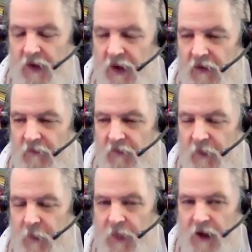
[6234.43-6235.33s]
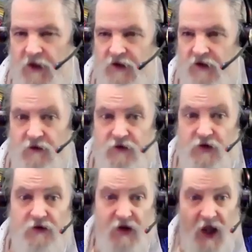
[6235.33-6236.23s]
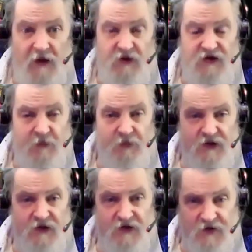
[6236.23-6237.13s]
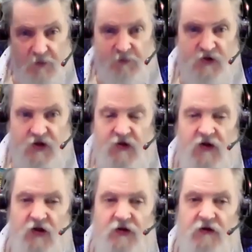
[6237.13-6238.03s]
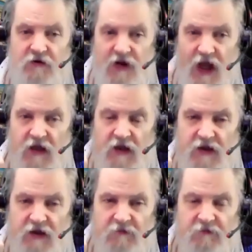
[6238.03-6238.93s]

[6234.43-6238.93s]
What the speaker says: Yeah. So time is a perception, not a reality.